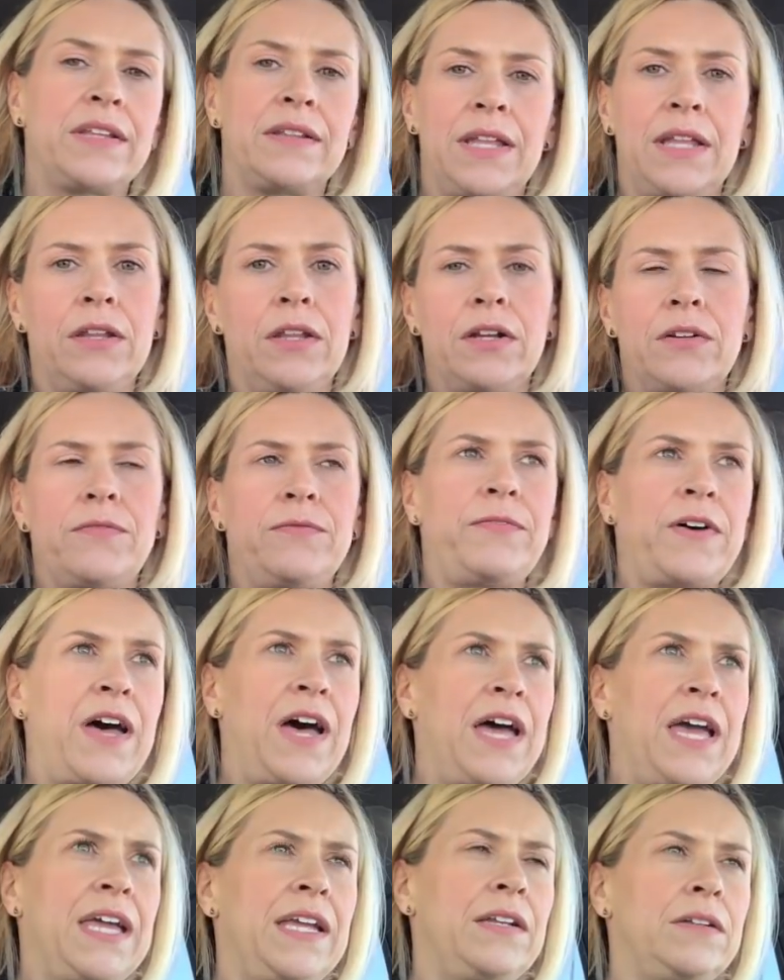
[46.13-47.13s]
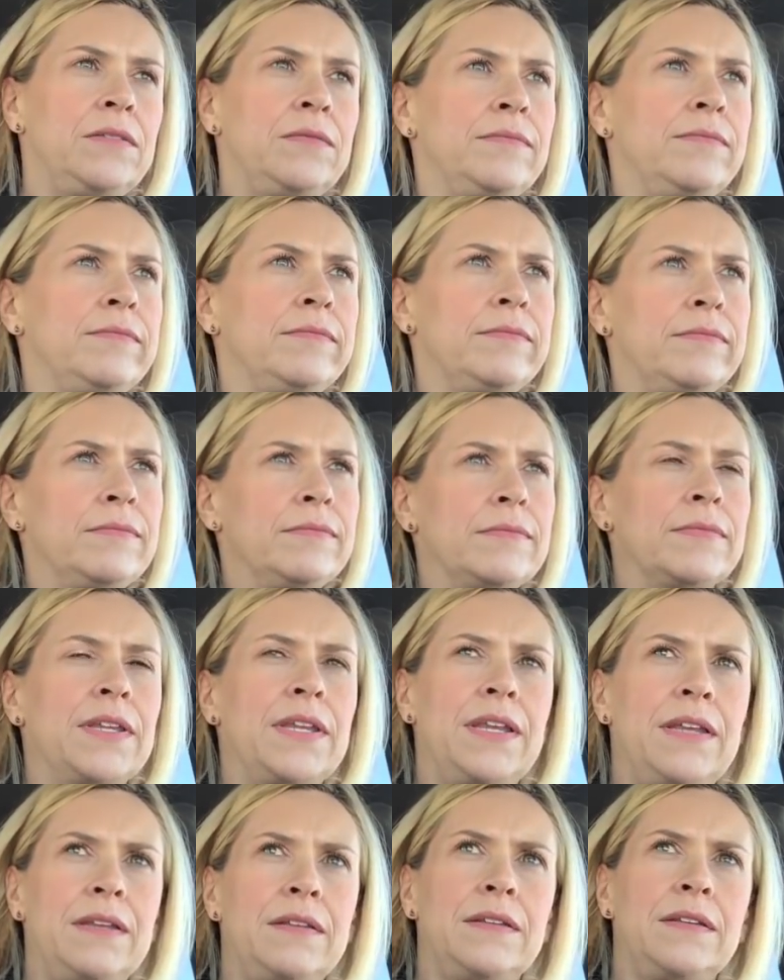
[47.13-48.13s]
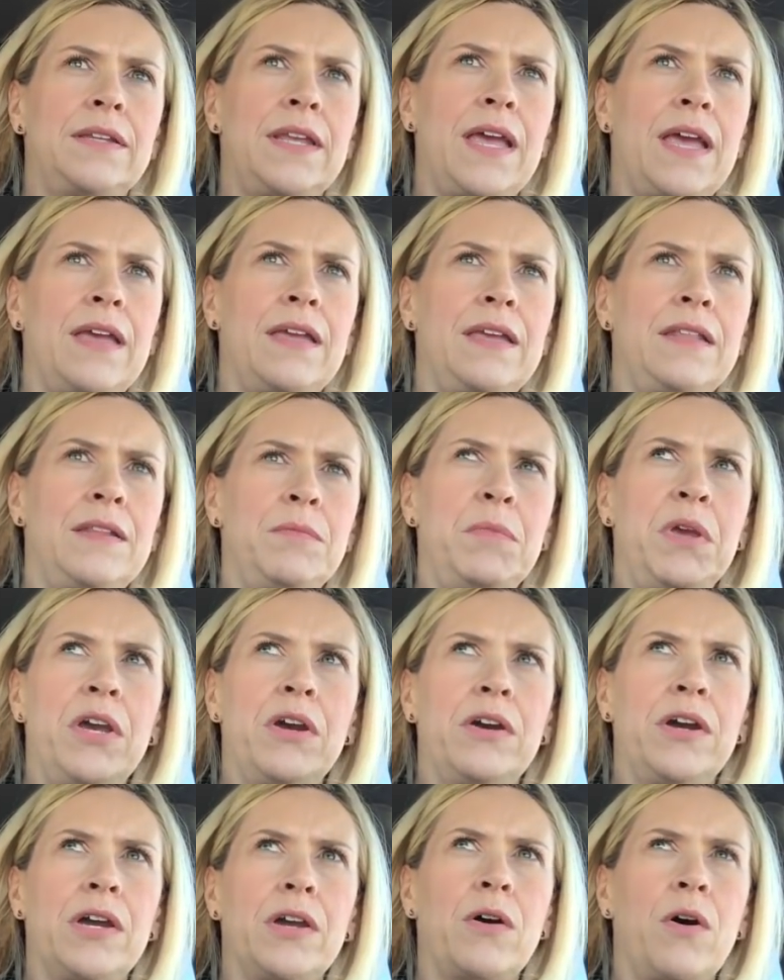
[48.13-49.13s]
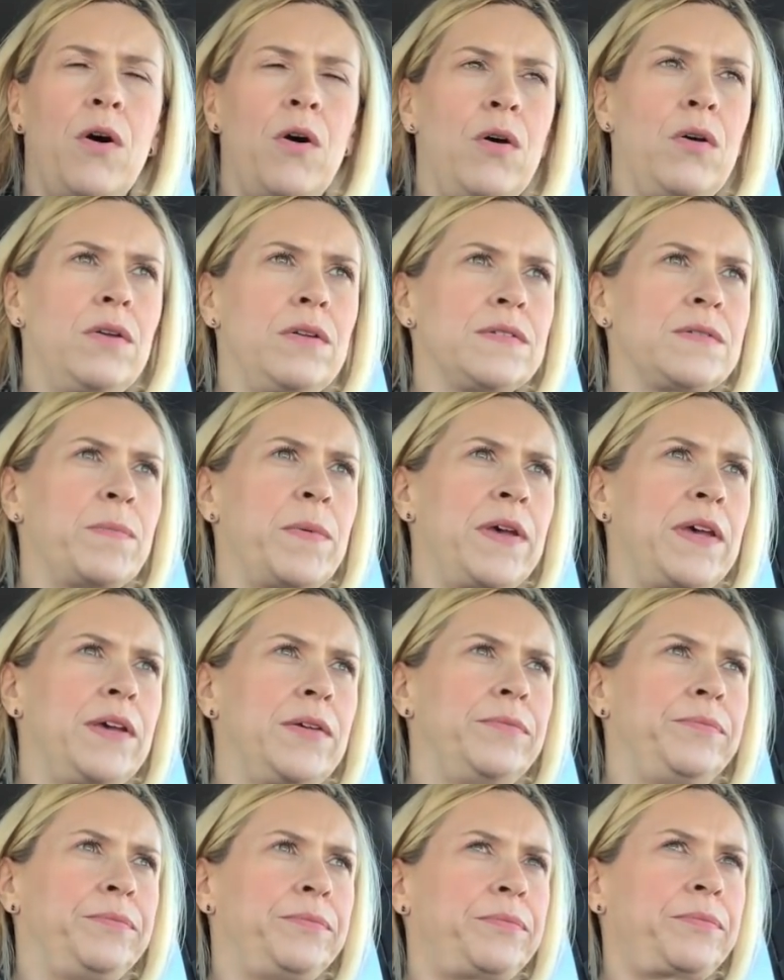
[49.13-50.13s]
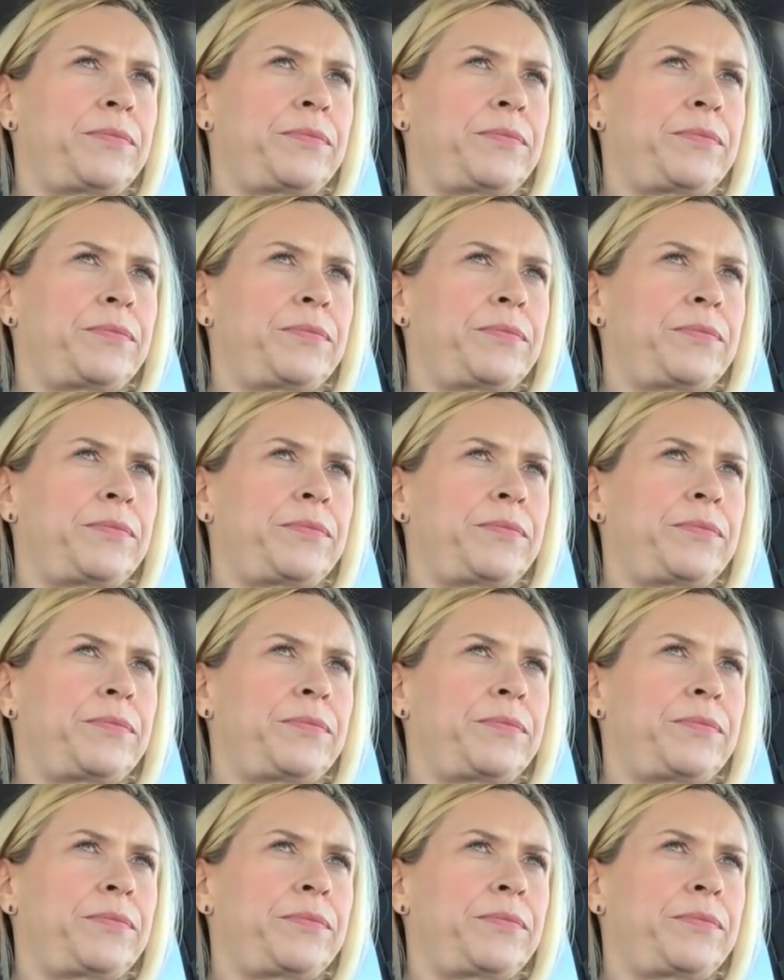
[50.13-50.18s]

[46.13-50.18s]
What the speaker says: They looked fine in the mirror at Kohl's, but